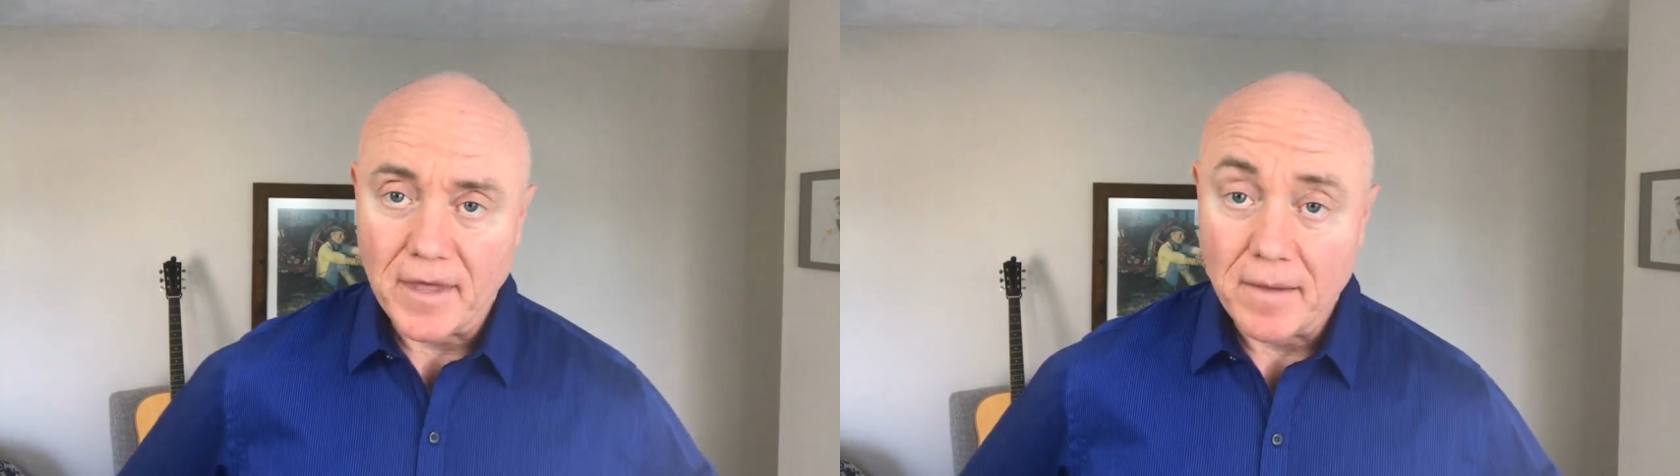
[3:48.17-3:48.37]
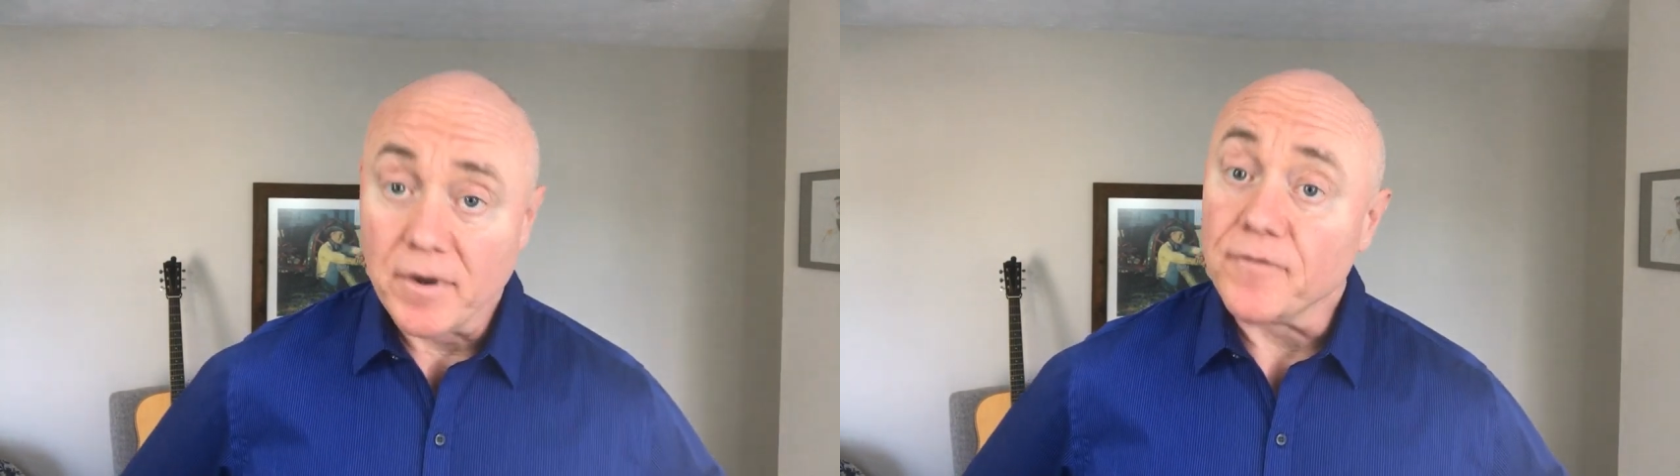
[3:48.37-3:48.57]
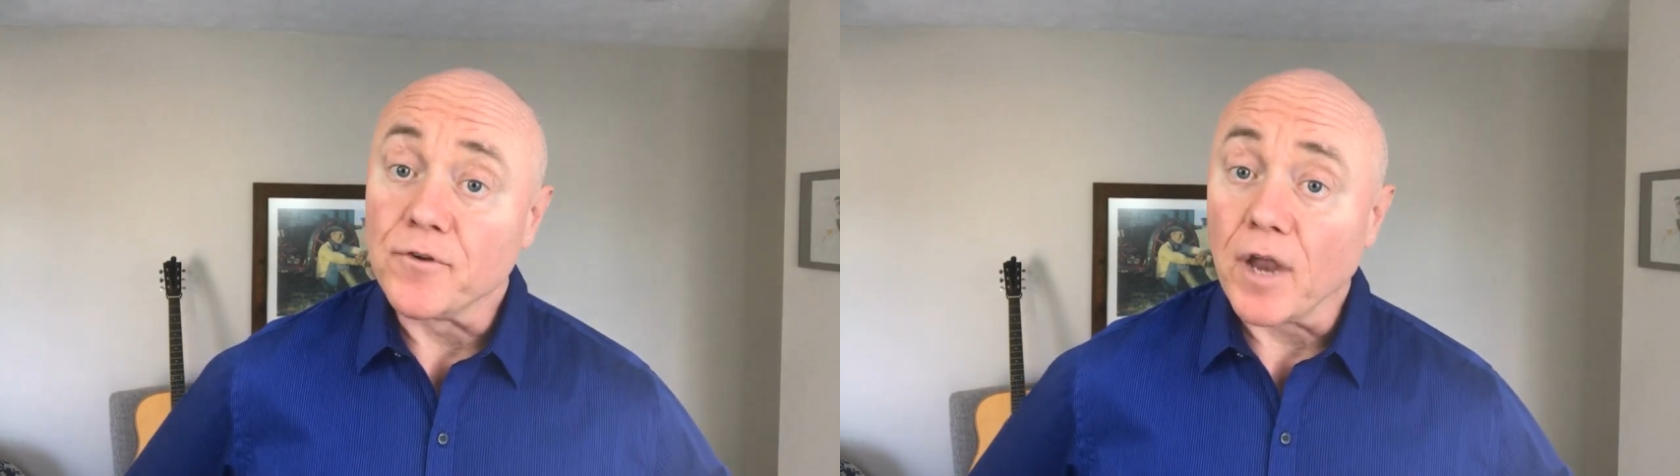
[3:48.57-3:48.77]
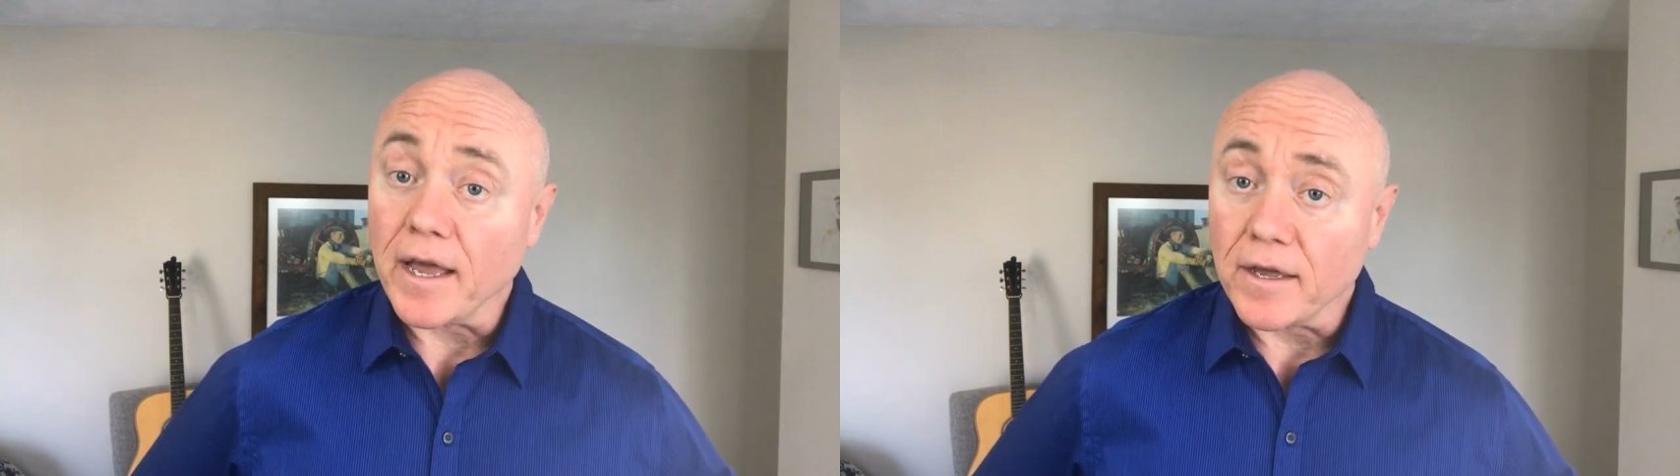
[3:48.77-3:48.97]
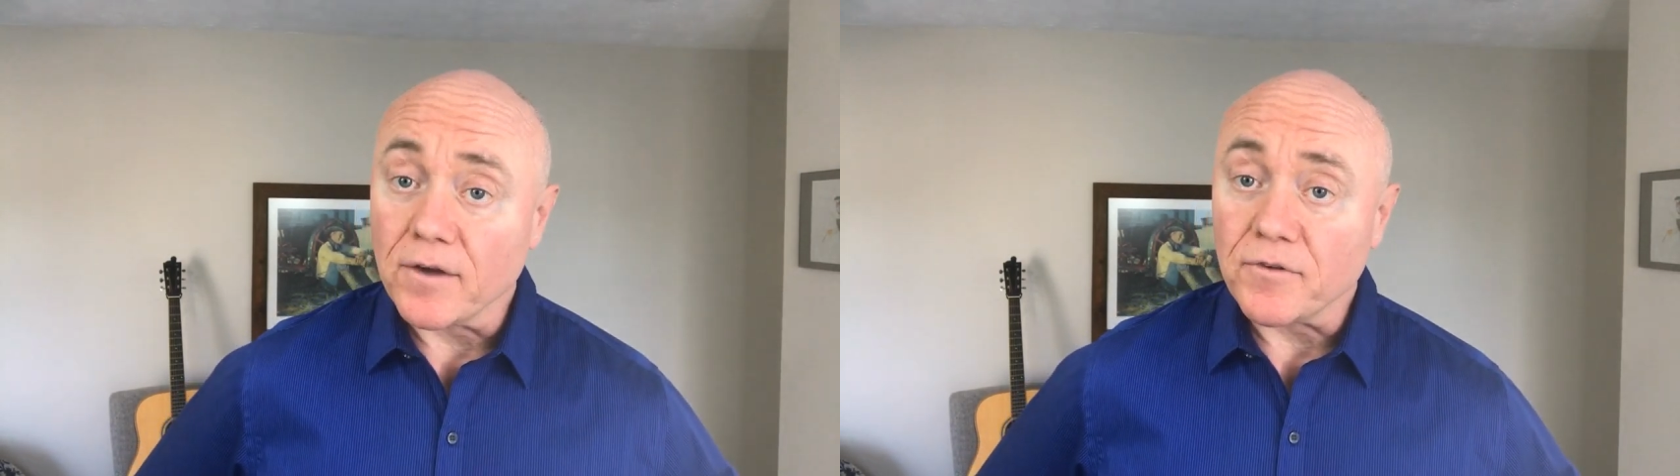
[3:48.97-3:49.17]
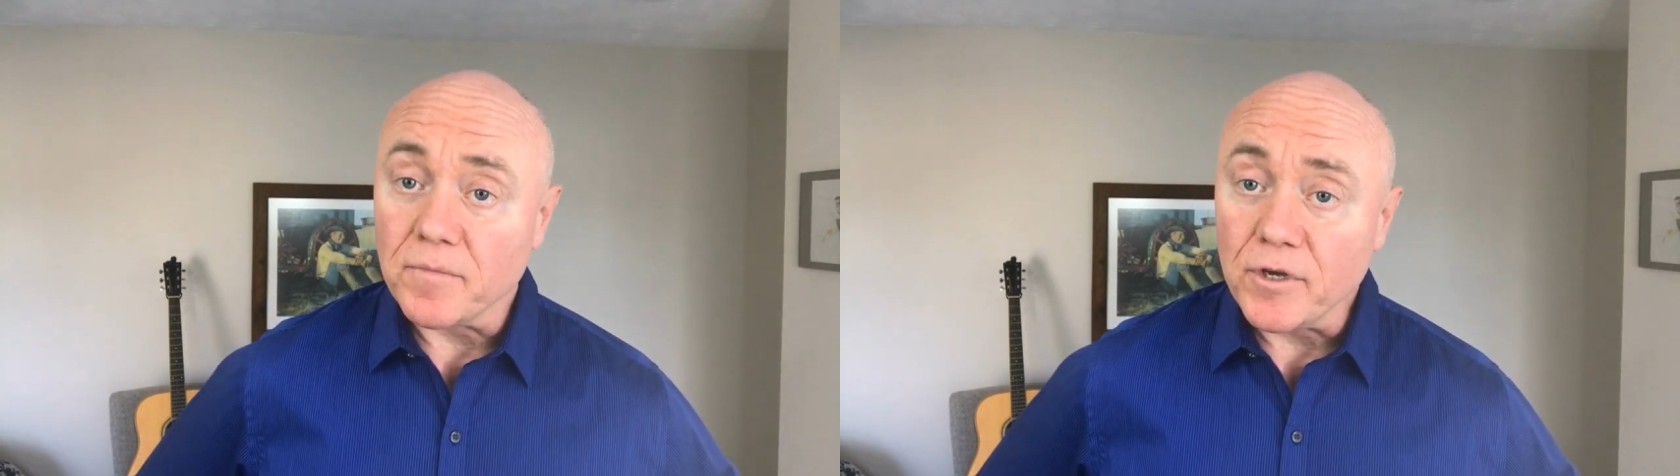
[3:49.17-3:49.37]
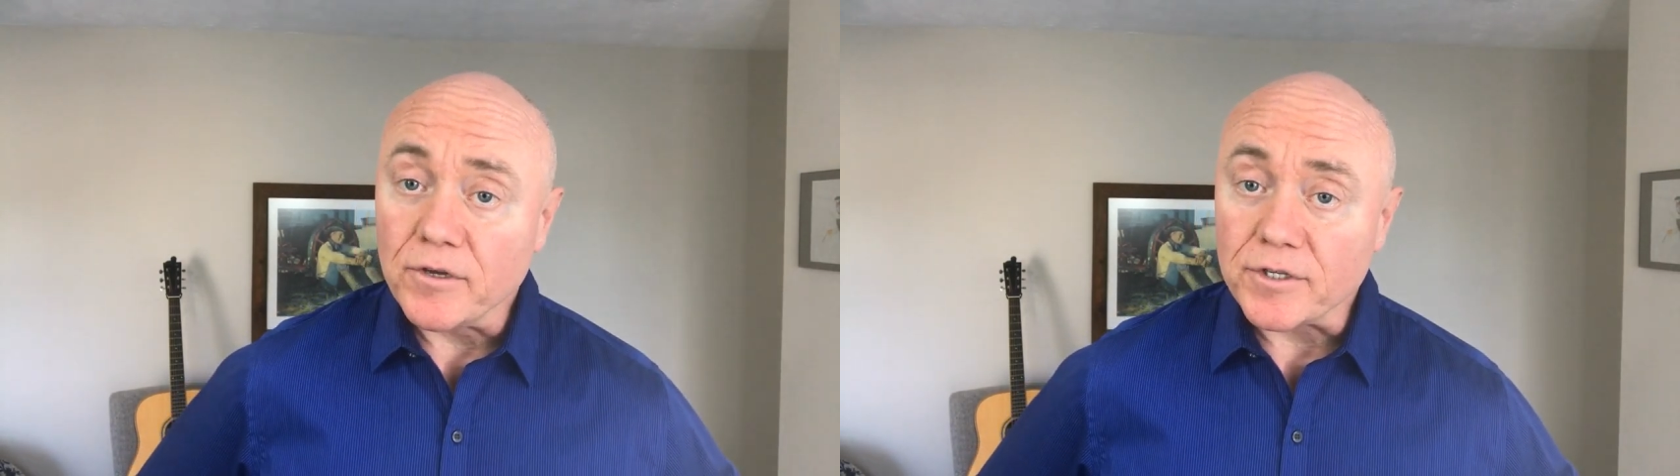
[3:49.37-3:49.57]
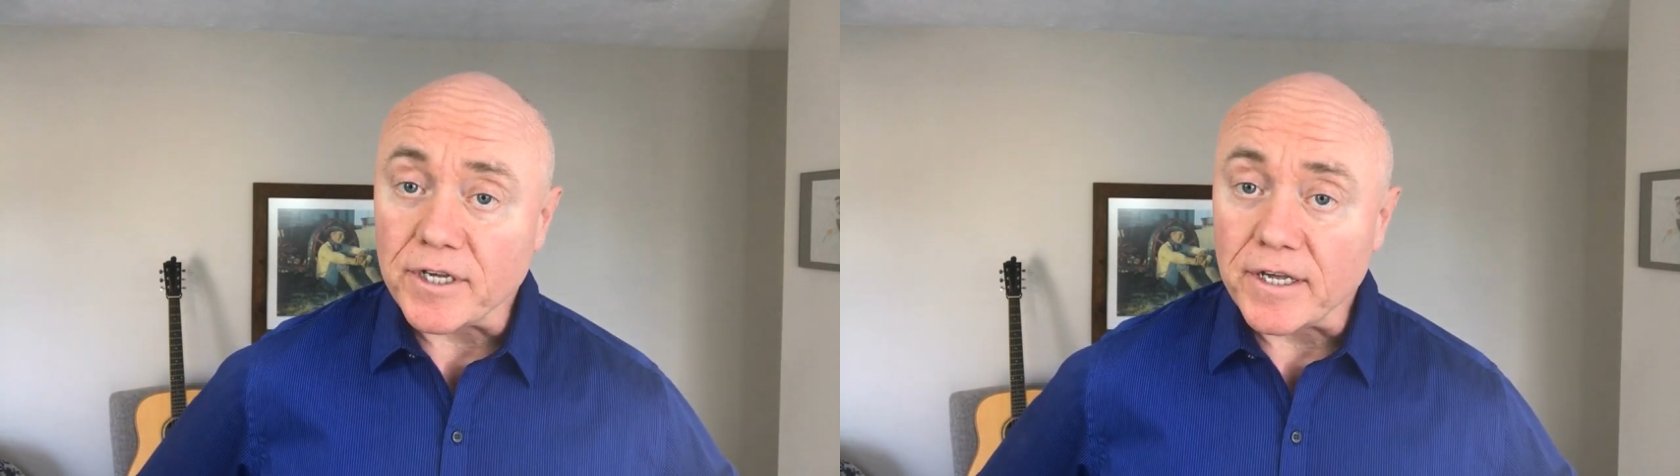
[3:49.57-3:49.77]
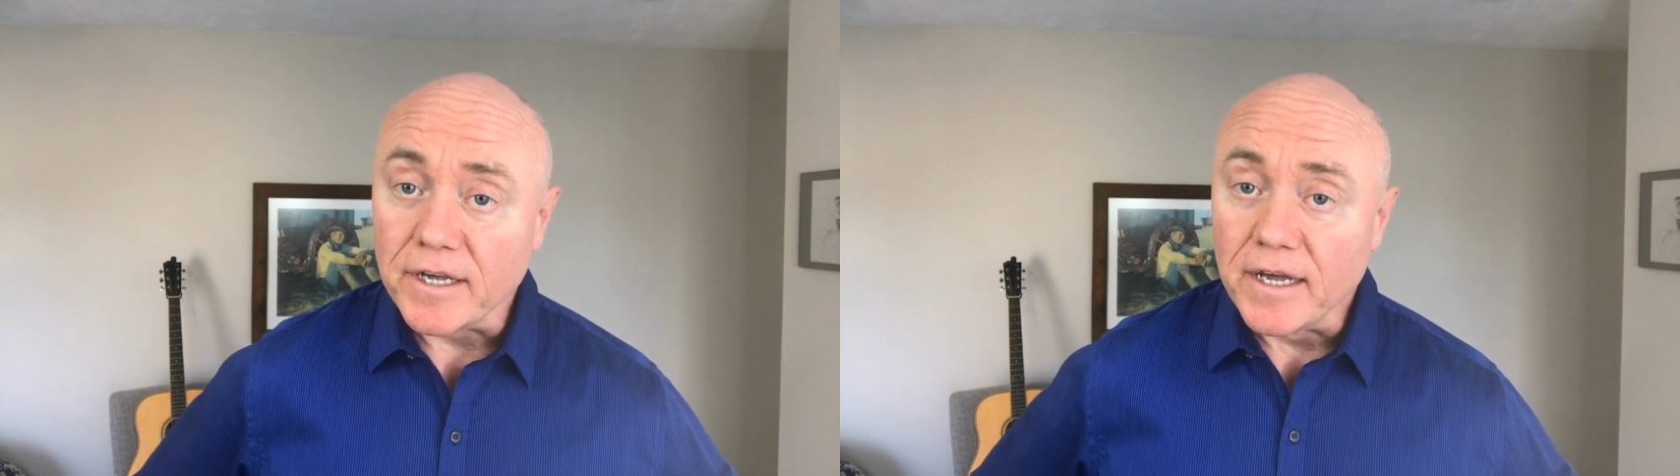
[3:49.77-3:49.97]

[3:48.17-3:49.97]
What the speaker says: But if you like country music,